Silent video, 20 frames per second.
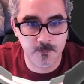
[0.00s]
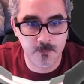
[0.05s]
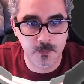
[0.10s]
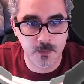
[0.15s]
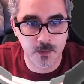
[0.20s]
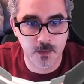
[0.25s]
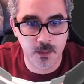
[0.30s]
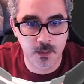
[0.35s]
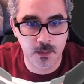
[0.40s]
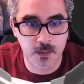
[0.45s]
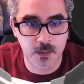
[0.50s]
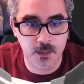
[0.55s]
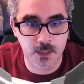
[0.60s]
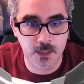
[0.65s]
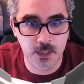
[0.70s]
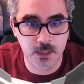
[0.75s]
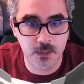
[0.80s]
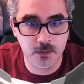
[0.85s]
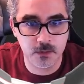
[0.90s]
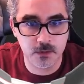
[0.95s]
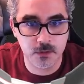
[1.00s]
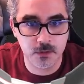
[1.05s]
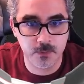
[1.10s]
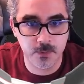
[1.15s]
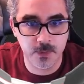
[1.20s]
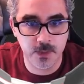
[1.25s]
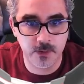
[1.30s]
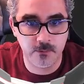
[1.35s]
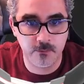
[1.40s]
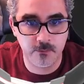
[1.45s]
that used to
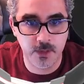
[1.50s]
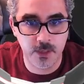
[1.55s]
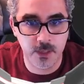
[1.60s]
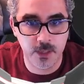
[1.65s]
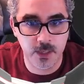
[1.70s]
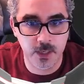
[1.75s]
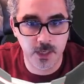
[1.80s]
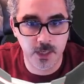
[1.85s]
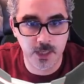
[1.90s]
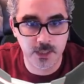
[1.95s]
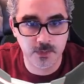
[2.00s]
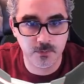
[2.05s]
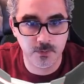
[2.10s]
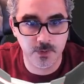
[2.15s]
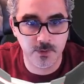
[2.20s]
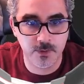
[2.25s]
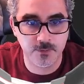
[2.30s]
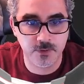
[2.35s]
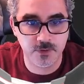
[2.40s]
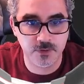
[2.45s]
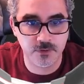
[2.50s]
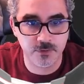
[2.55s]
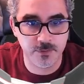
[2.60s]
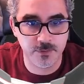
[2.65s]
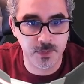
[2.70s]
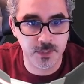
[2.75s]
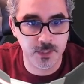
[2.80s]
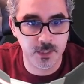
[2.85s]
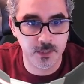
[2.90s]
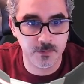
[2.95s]
be a really nice way of just
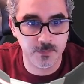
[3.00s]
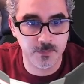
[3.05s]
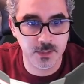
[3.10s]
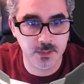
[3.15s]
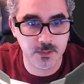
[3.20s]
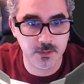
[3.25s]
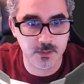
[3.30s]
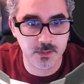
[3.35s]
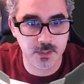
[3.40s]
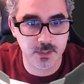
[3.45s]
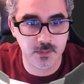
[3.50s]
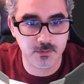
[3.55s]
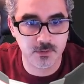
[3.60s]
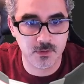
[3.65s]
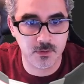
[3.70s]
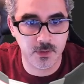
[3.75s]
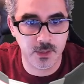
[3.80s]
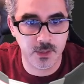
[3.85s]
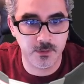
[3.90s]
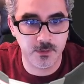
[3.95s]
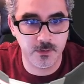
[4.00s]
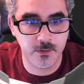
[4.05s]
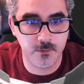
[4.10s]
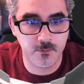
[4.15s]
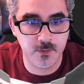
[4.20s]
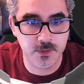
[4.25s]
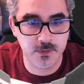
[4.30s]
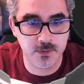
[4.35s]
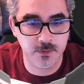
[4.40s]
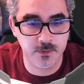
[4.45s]
trimming the animations down. So I don't know
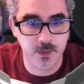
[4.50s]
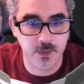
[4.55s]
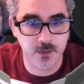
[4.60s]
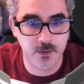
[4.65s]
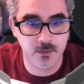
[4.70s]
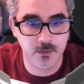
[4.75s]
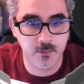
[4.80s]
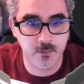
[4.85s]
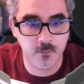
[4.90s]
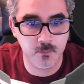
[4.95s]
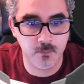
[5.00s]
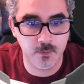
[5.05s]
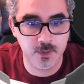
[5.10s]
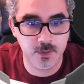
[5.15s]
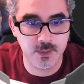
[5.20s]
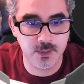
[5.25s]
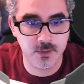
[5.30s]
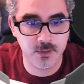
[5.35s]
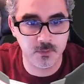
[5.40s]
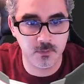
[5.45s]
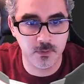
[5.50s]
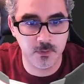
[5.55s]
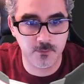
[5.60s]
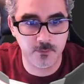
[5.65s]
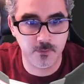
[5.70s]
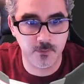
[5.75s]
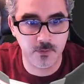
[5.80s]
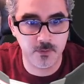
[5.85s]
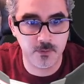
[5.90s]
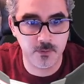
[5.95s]
what's going on with this new
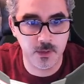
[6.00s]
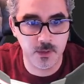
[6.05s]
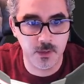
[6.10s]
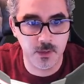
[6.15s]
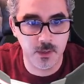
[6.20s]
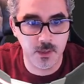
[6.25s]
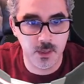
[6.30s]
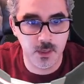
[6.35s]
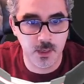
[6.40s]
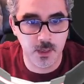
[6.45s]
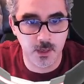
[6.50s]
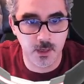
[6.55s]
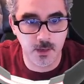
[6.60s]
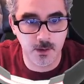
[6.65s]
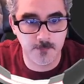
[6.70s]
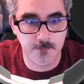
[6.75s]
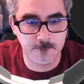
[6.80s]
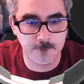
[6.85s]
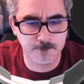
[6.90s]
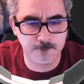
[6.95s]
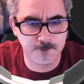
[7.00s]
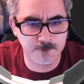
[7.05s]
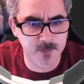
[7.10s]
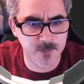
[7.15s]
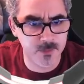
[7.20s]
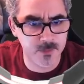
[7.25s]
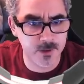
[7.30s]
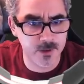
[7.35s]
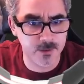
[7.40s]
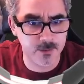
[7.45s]
workflow
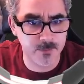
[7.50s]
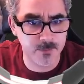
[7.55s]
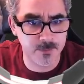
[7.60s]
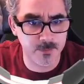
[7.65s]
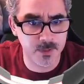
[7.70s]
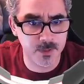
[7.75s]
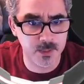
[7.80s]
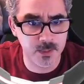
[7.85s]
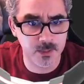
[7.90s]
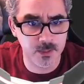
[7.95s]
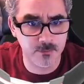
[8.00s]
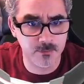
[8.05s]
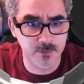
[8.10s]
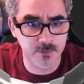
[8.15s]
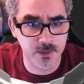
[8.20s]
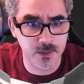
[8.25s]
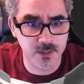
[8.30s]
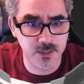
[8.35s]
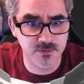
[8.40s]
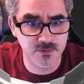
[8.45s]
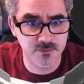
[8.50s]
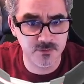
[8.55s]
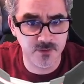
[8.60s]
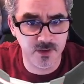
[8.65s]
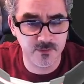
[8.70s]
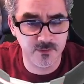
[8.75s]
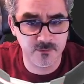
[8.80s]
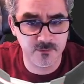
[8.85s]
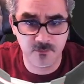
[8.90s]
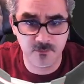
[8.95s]
that they're implementing in Unreal Engine
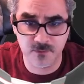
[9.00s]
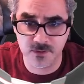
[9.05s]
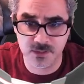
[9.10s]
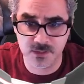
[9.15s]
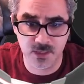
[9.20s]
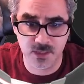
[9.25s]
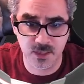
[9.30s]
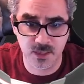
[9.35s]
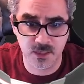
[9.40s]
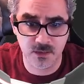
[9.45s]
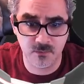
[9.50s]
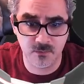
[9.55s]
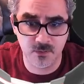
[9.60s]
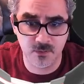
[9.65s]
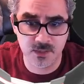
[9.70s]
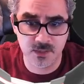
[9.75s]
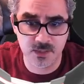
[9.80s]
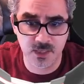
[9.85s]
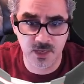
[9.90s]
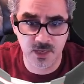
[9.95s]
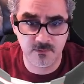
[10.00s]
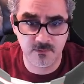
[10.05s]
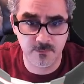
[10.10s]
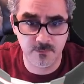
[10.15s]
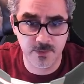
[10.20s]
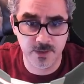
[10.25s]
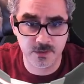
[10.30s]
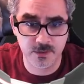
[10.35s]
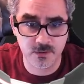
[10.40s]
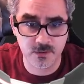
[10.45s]
5. Once again, once I have a
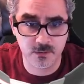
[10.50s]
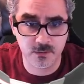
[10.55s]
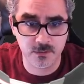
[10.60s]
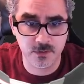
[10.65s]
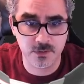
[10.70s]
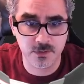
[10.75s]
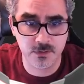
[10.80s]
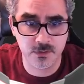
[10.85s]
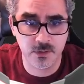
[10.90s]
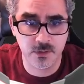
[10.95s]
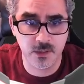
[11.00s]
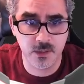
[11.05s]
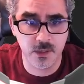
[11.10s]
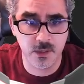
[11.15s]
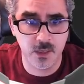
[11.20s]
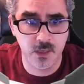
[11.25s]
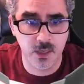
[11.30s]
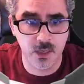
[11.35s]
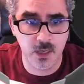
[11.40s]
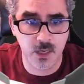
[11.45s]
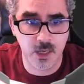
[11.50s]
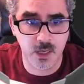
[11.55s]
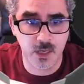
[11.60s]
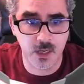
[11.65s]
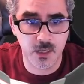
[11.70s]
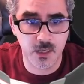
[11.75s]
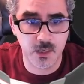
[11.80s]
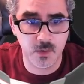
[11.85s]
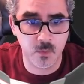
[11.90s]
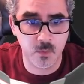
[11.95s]
better solution,
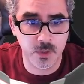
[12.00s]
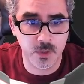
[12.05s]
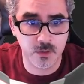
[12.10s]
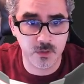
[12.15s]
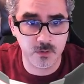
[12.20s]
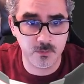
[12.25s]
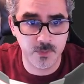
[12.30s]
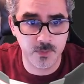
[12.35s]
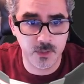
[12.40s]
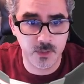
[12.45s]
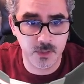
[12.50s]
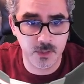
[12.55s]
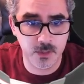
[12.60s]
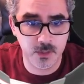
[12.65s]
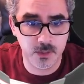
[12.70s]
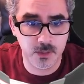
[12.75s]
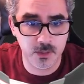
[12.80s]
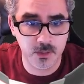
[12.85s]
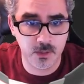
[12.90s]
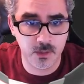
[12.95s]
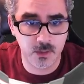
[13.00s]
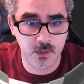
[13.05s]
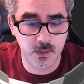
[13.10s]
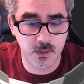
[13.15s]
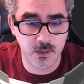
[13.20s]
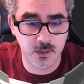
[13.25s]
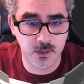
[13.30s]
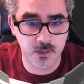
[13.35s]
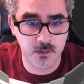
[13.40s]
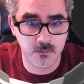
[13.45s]
I will be
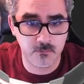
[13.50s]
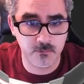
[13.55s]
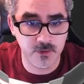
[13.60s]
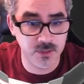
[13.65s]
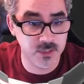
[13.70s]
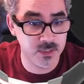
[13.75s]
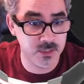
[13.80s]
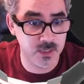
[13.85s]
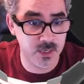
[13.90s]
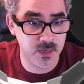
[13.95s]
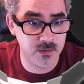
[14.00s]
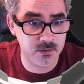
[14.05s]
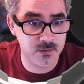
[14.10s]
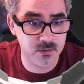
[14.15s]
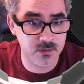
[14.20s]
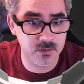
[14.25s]
reaching out to you